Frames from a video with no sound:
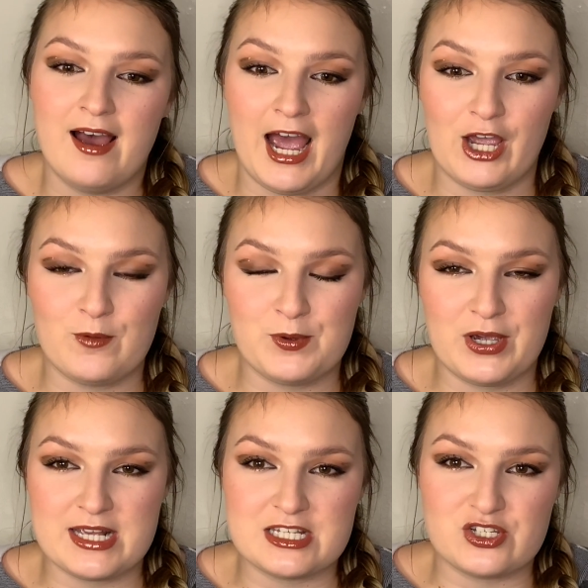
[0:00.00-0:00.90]
I hope you
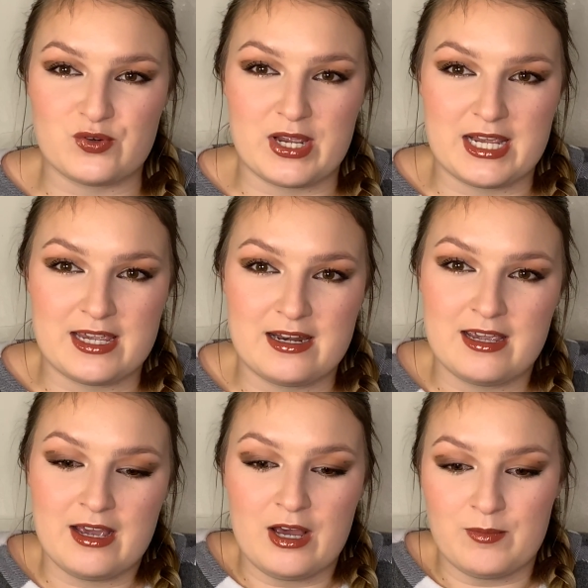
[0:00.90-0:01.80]
guys enjoyed it.
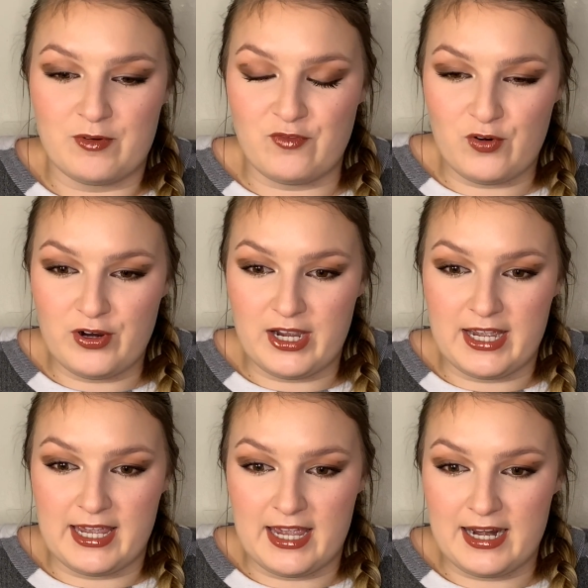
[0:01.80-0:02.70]
Before I
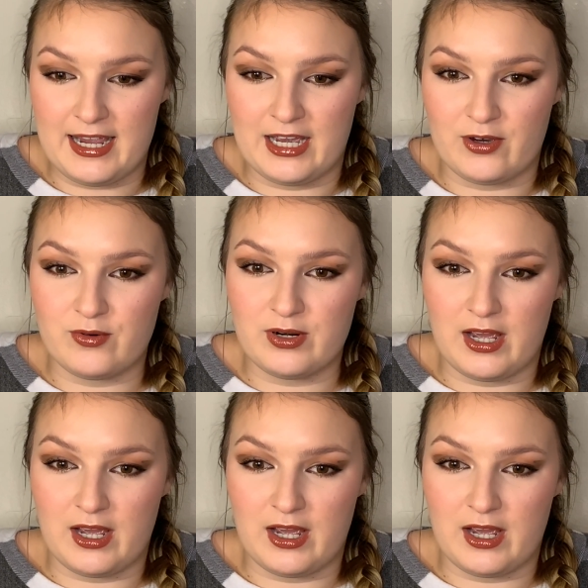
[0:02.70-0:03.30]
head out,